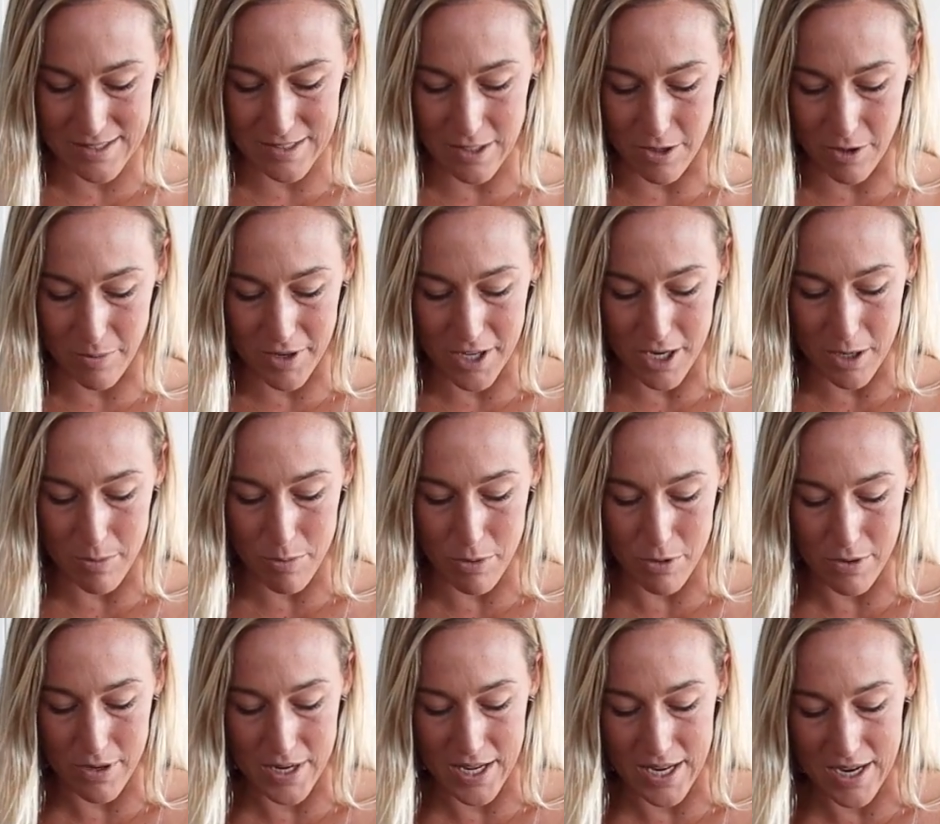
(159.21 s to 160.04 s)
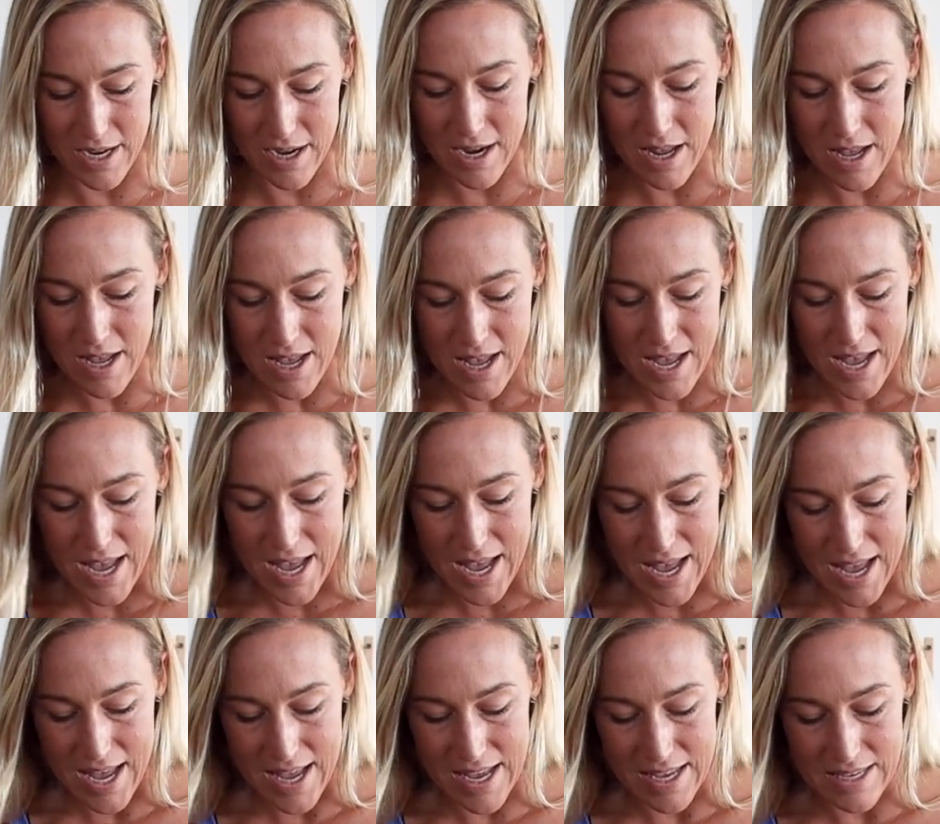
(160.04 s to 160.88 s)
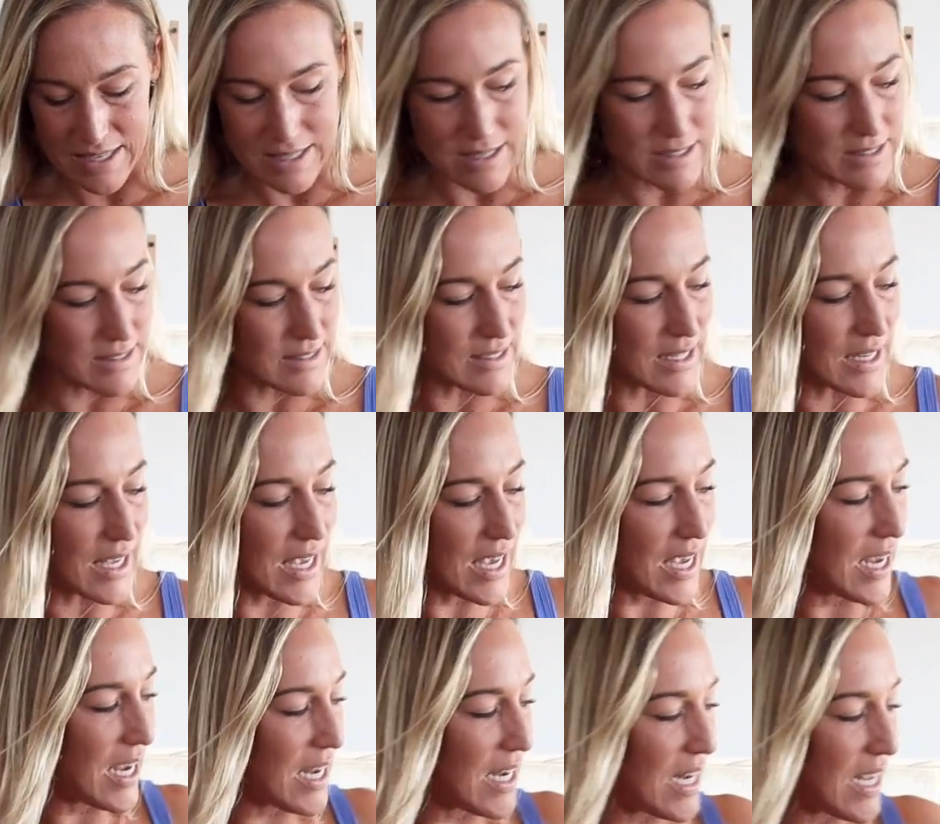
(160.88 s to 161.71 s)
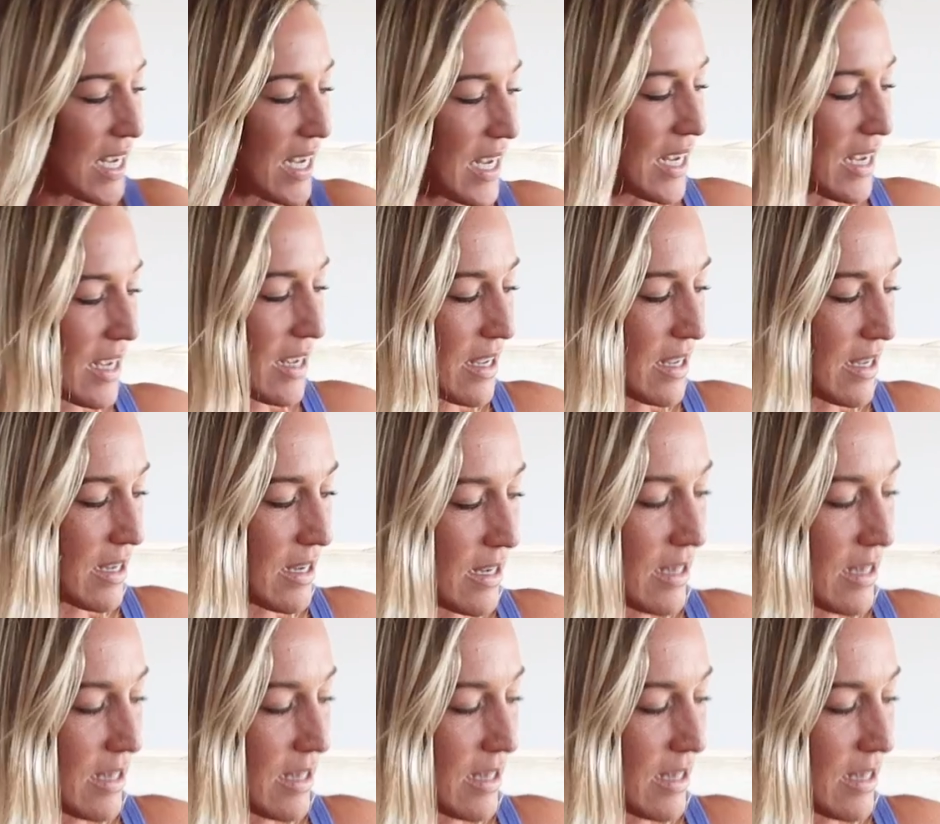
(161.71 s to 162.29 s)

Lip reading: So I'm gonna put in a zucchini.